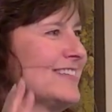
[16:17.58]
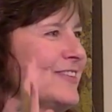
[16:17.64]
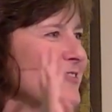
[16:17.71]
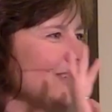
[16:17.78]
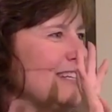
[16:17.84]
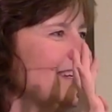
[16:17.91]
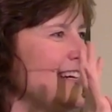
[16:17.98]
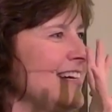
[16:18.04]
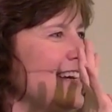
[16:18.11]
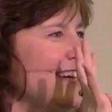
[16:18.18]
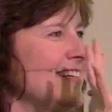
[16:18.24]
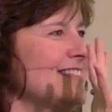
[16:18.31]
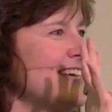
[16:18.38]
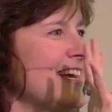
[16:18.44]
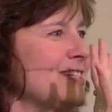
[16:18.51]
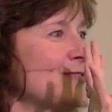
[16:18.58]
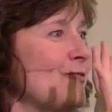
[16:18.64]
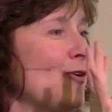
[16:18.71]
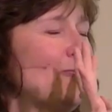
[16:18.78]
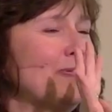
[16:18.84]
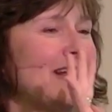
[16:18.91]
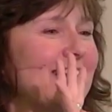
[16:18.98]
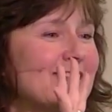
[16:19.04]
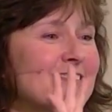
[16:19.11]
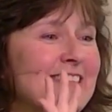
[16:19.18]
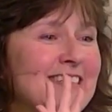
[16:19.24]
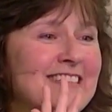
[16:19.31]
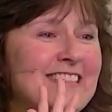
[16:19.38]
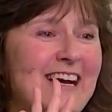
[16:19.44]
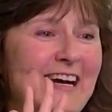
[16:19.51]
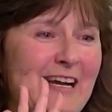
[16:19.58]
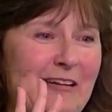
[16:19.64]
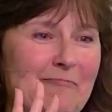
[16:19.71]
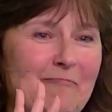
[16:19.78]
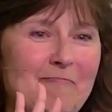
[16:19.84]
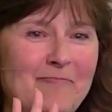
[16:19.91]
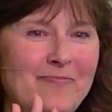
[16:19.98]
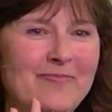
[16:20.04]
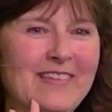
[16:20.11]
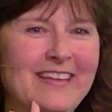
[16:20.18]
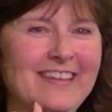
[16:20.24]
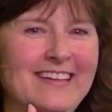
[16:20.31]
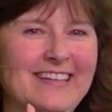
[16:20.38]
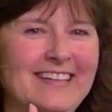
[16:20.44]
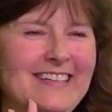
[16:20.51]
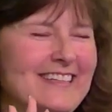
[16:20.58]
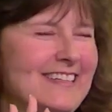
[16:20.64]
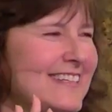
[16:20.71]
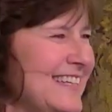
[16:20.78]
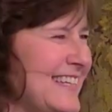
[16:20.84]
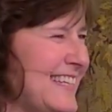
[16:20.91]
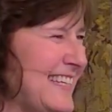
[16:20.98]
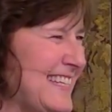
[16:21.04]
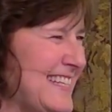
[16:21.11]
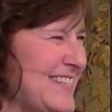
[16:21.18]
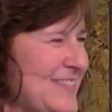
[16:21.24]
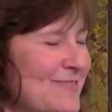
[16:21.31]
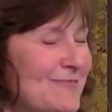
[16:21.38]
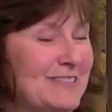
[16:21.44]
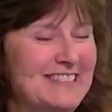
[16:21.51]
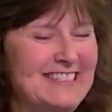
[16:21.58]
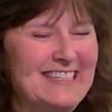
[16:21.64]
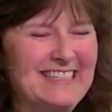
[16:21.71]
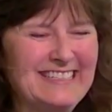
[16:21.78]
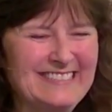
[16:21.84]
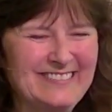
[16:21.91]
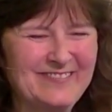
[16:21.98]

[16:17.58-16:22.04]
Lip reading: it only takes 4 players at a time. So we'll see.